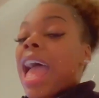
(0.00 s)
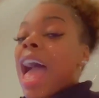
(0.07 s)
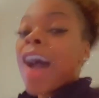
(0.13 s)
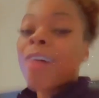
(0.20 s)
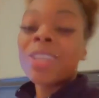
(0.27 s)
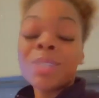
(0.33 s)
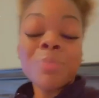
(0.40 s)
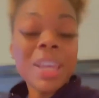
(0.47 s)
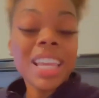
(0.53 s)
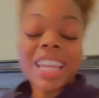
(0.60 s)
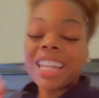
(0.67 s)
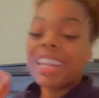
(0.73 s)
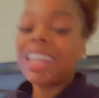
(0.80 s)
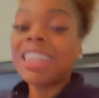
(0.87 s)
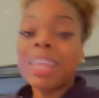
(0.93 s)
I'm
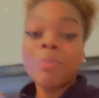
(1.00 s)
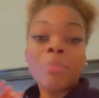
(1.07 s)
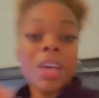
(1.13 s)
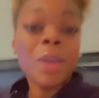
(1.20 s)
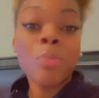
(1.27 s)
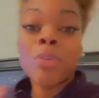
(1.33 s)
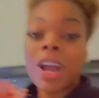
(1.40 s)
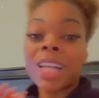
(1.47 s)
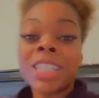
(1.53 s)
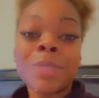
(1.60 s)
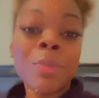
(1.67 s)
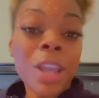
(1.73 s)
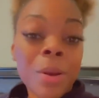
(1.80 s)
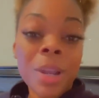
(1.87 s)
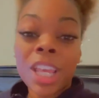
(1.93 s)
speaking nothing but
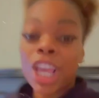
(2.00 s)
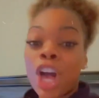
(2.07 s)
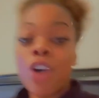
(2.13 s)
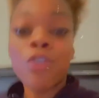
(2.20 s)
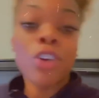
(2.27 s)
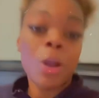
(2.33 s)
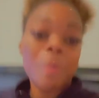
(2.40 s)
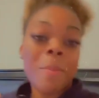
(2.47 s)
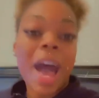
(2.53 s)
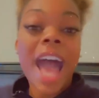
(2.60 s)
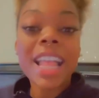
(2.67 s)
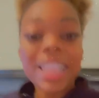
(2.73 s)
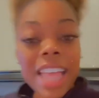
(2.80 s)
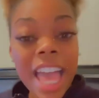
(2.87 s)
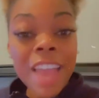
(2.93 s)
prosperity over
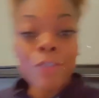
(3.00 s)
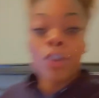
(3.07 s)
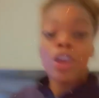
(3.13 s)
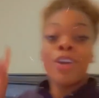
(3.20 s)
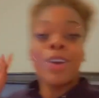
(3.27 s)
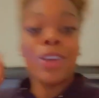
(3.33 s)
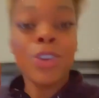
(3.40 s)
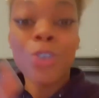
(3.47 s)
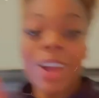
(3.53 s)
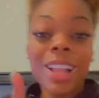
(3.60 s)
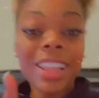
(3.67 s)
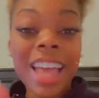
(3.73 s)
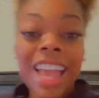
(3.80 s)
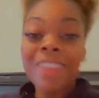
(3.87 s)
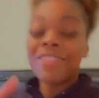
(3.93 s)
my life, your
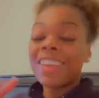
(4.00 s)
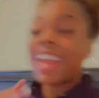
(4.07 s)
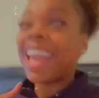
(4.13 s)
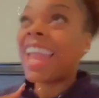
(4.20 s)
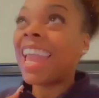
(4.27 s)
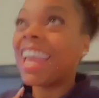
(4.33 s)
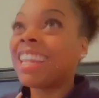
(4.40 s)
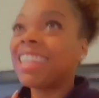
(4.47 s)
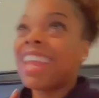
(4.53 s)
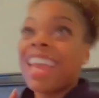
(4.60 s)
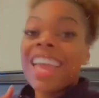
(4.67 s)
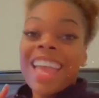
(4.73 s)
life, and